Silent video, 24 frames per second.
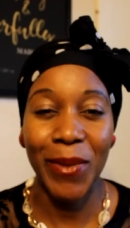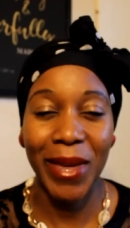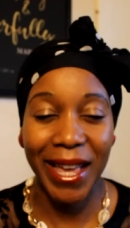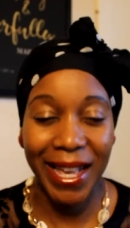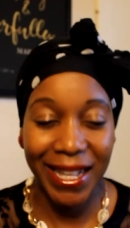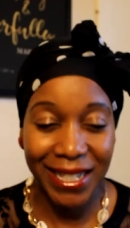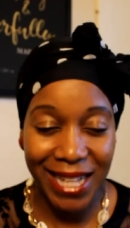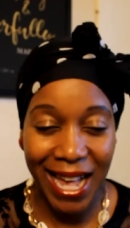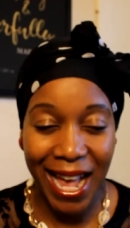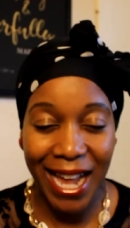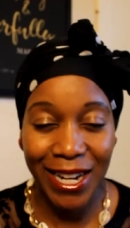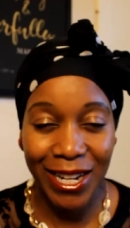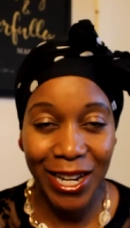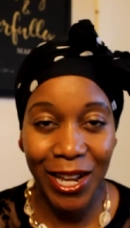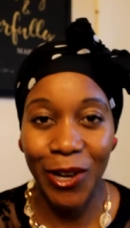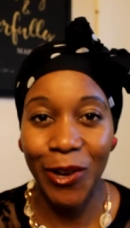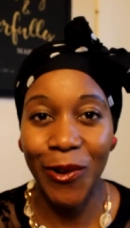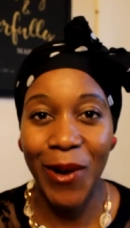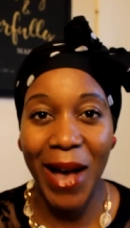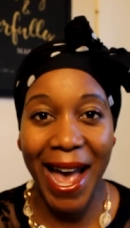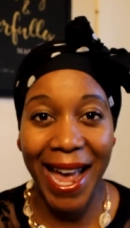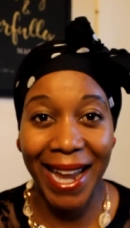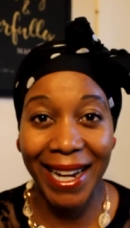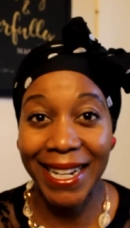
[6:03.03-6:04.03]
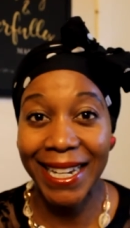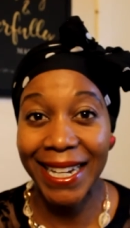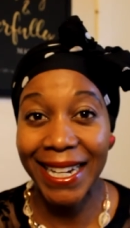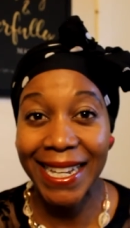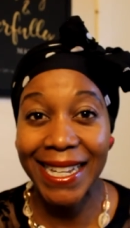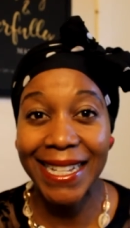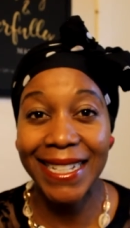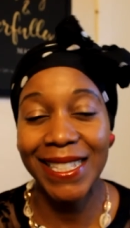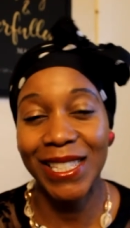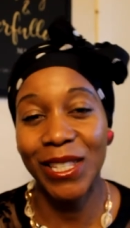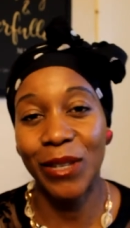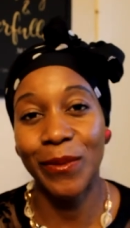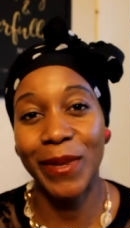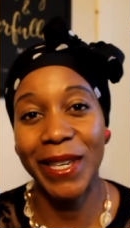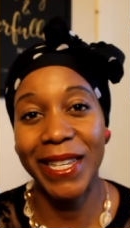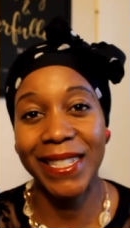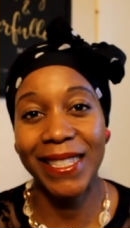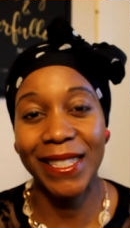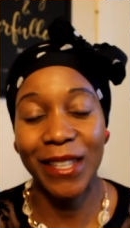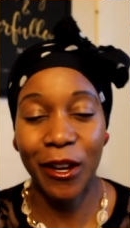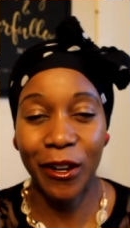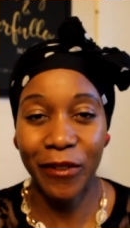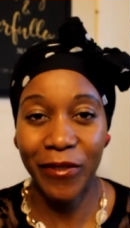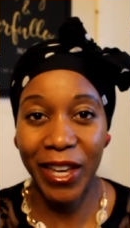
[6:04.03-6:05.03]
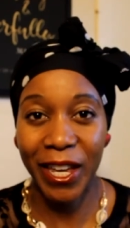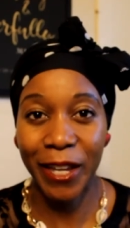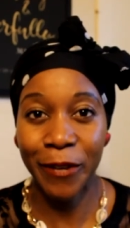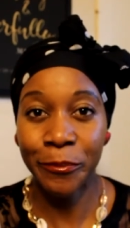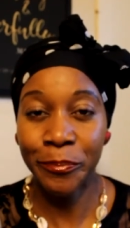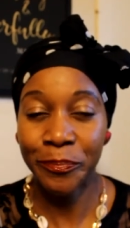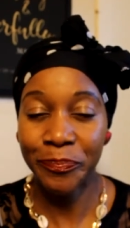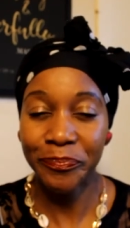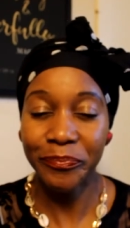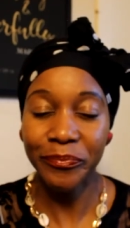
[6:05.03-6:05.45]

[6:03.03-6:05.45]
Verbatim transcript: Because I know I need to be serving.